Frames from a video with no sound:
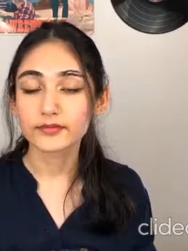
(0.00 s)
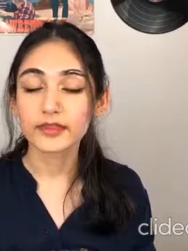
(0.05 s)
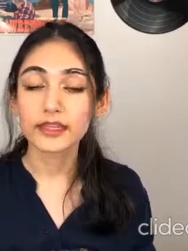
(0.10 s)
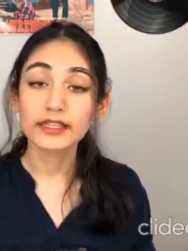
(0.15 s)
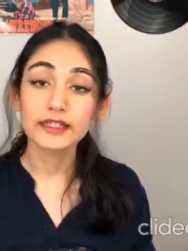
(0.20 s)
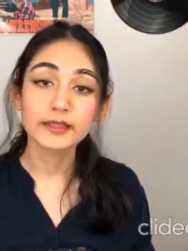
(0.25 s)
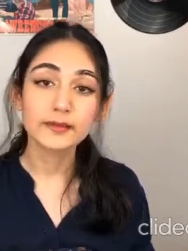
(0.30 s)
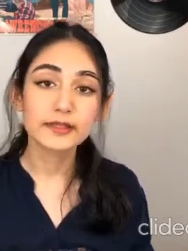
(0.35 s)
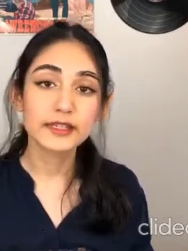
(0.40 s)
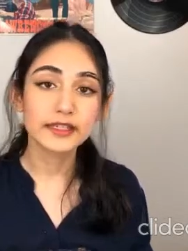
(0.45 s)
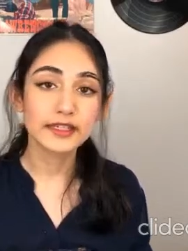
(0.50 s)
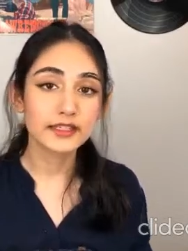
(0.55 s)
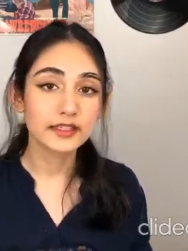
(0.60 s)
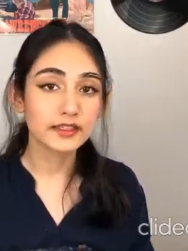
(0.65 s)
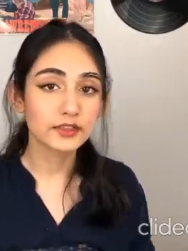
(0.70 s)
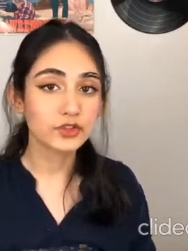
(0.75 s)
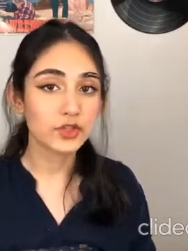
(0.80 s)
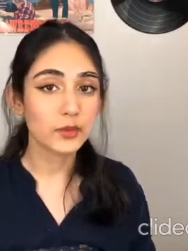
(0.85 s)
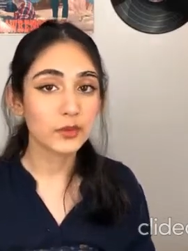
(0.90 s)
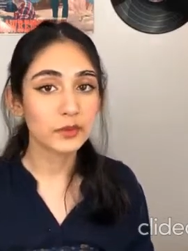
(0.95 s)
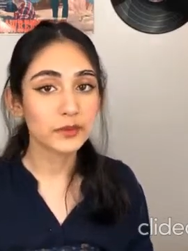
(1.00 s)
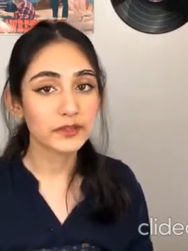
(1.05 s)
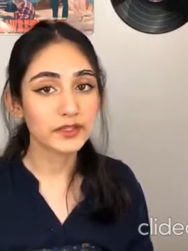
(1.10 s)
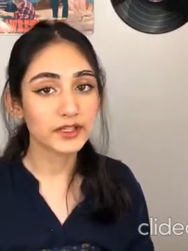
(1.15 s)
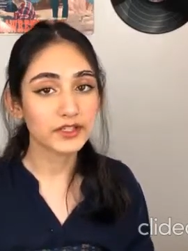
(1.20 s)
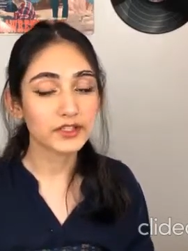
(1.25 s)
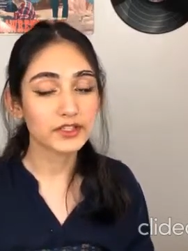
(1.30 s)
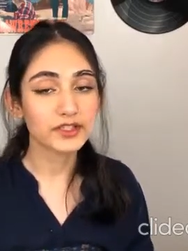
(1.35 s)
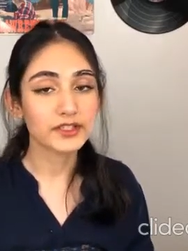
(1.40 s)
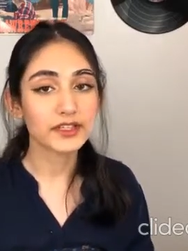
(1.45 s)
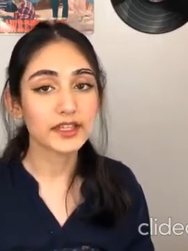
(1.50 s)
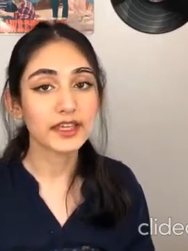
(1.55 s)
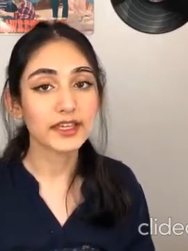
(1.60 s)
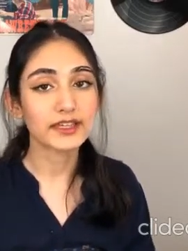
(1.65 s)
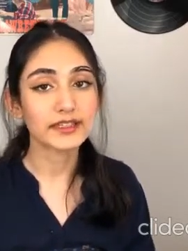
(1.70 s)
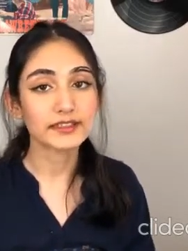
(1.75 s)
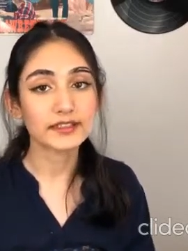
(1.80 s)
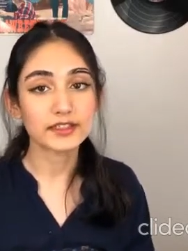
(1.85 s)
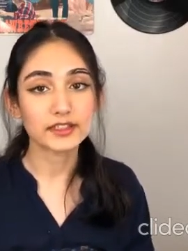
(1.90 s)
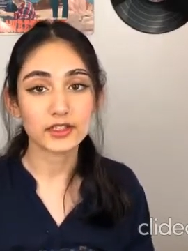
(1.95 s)
And I'm taking drama production
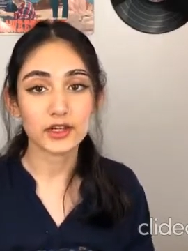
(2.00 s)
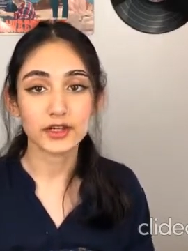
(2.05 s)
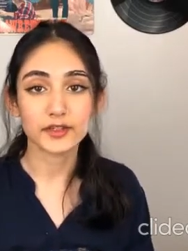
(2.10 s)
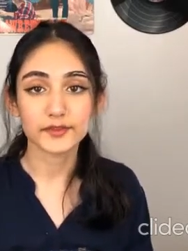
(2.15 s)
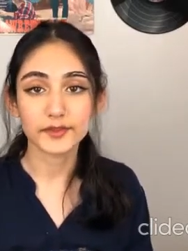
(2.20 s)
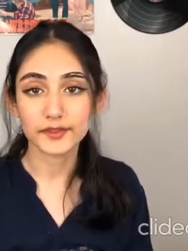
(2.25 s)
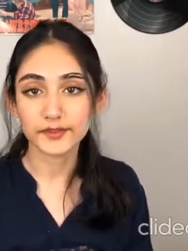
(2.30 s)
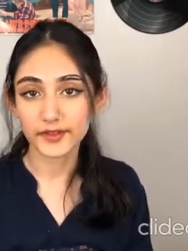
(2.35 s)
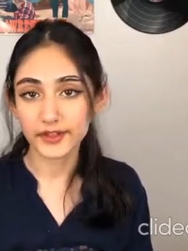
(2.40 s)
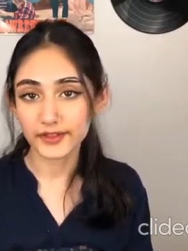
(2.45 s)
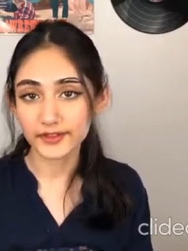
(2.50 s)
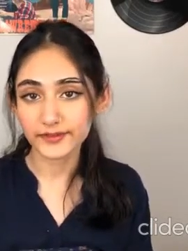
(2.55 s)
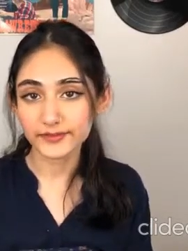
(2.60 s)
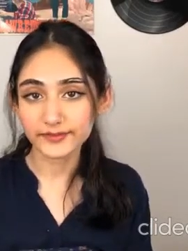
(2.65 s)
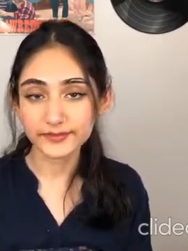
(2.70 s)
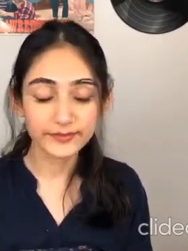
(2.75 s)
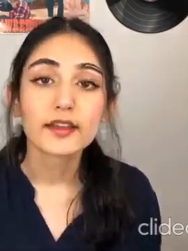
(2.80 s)
and guitar for fun.